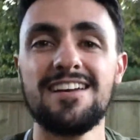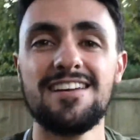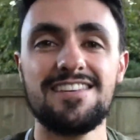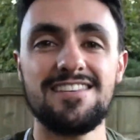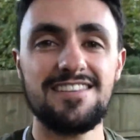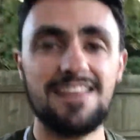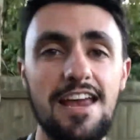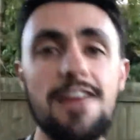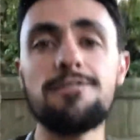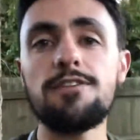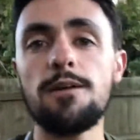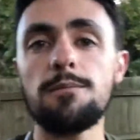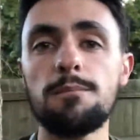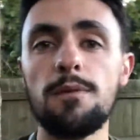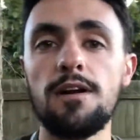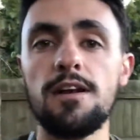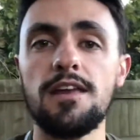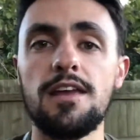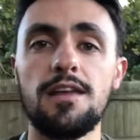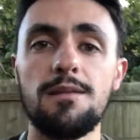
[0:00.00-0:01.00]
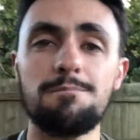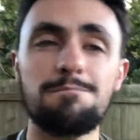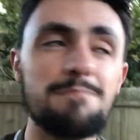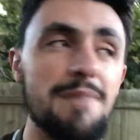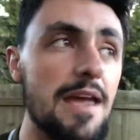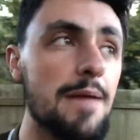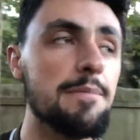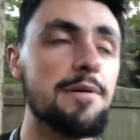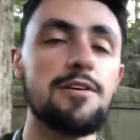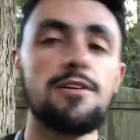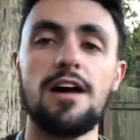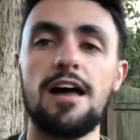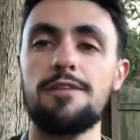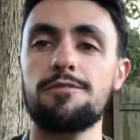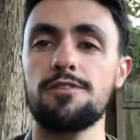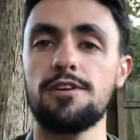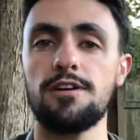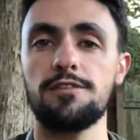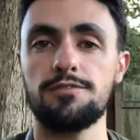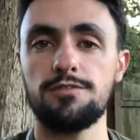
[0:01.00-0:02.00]
save up money, and maybe you'll
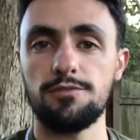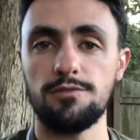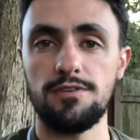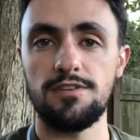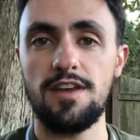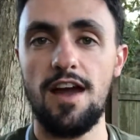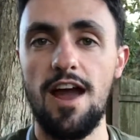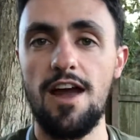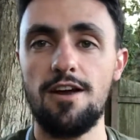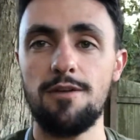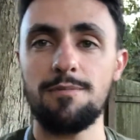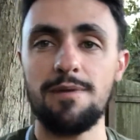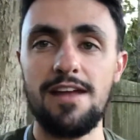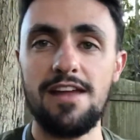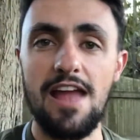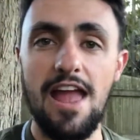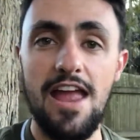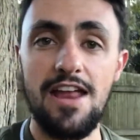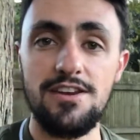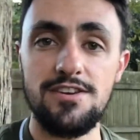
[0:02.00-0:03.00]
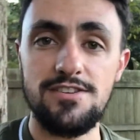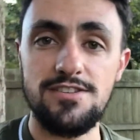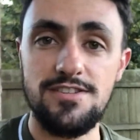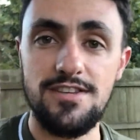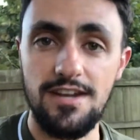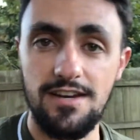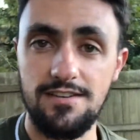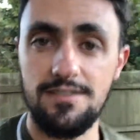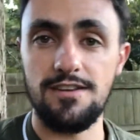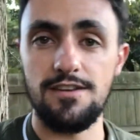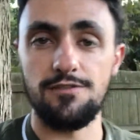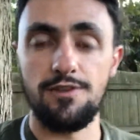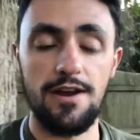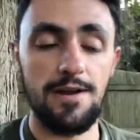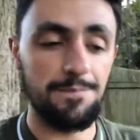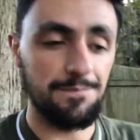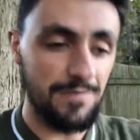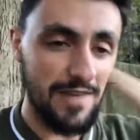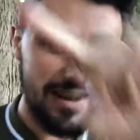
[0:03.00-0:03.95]
have enough to retire by age sixty, right?